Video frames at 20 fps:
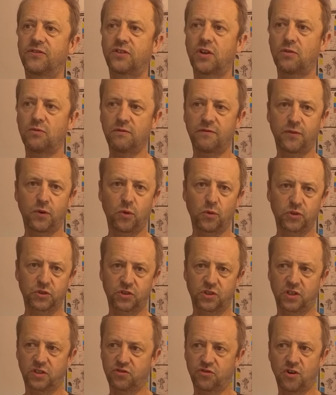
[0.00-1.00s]
Don't
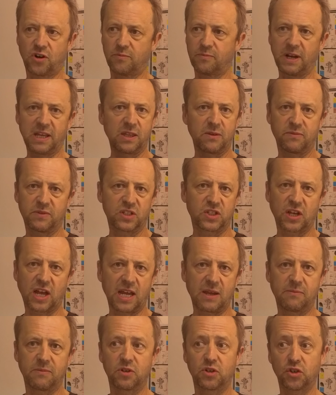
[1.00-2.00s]
force to try and make them the
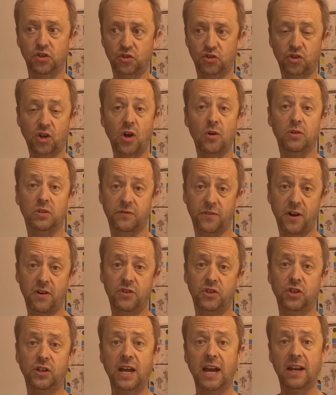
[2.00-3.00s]
same. Just go as far
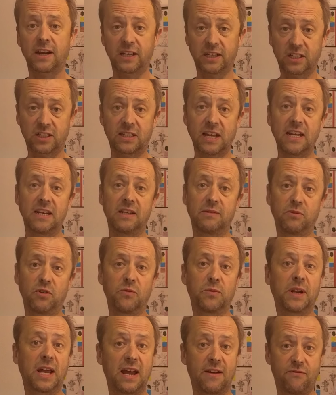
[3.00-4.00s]
as you can, extending
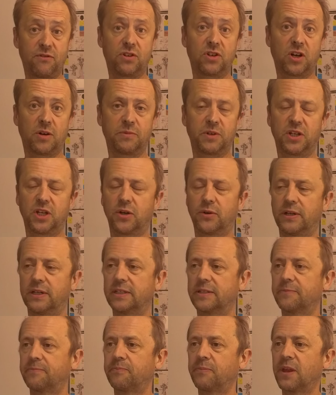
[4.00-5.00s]
movement every time you do
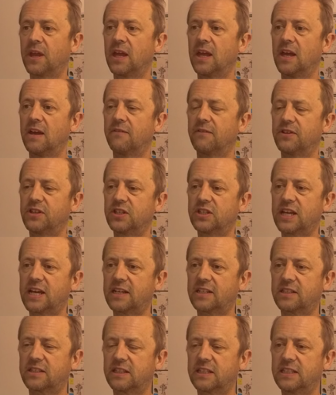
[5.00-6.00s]
it. For this
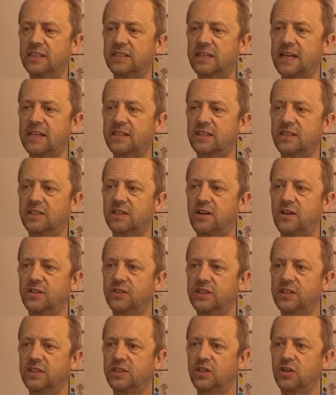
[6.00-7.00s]

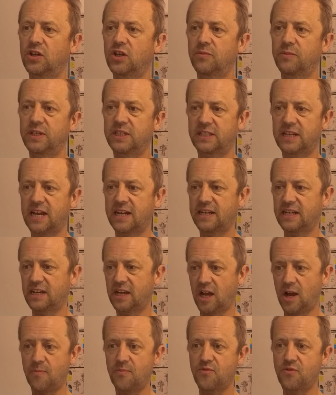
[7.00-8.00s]
exercises, you're going to be standing
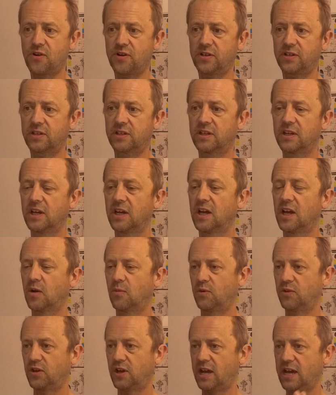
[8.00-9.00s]
upright
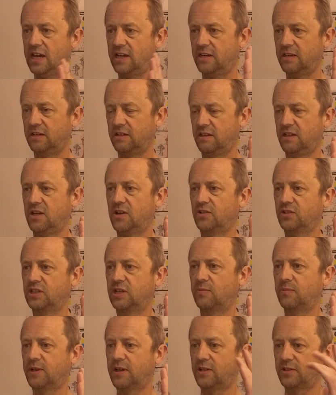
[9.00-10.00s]
with your head
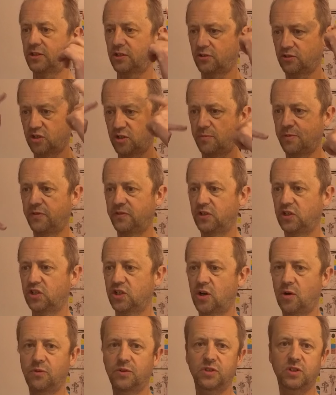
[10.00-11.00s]
nicely planted on top of your
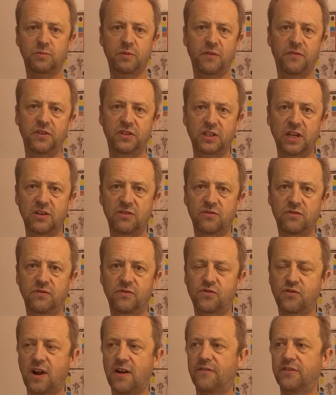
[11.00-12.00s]
shoulders above the centre
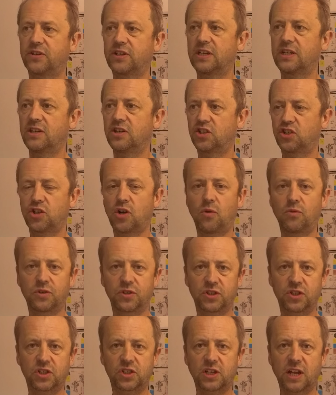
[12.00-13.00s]
of gravity.
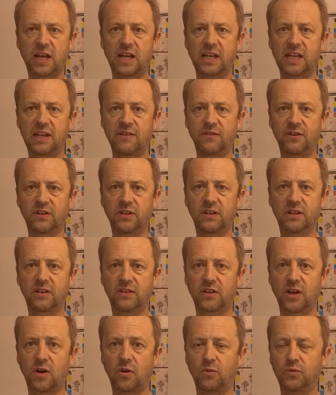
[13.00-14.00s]
Shoulders are staying even
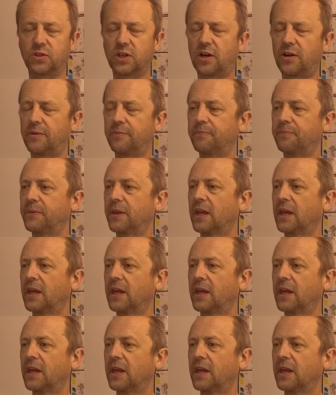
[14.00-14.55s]
the whole time.